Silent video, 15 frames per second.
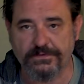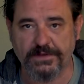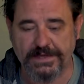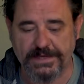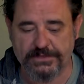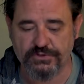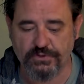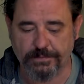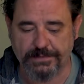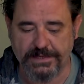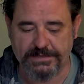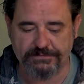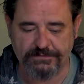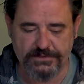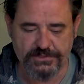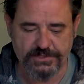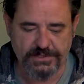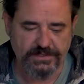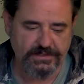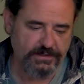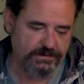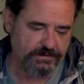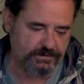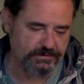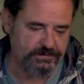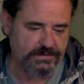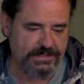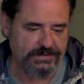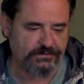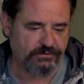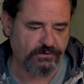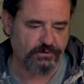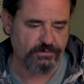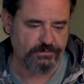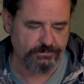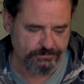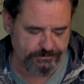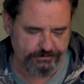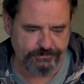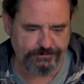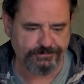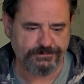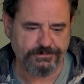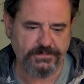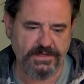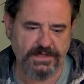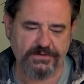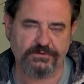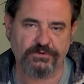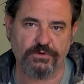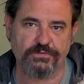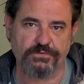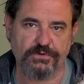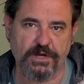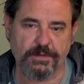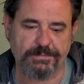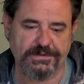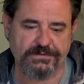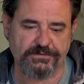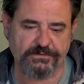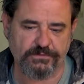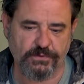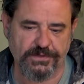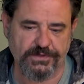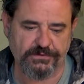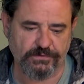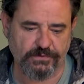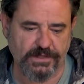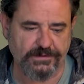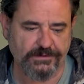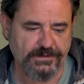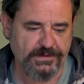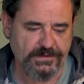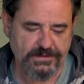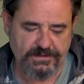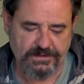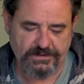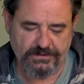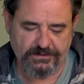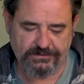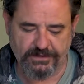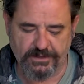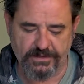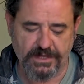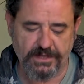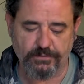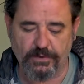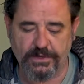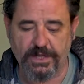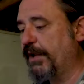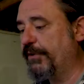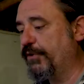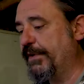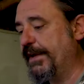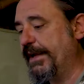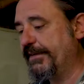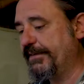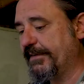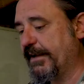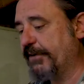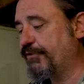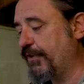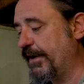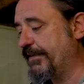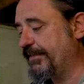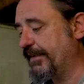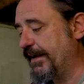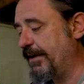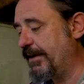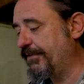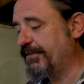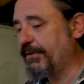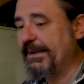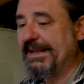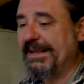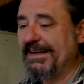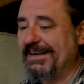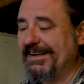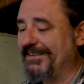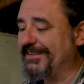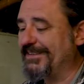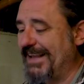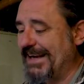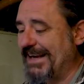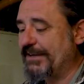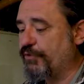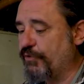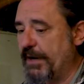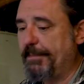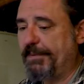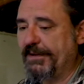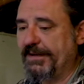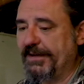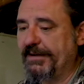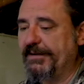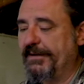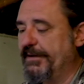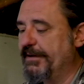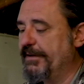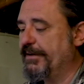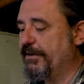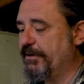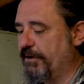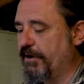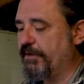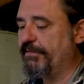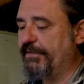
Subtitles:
the actual baitfish and two for our piece of wood as well. So what do next is I'll trace it out so we can get an exact replica of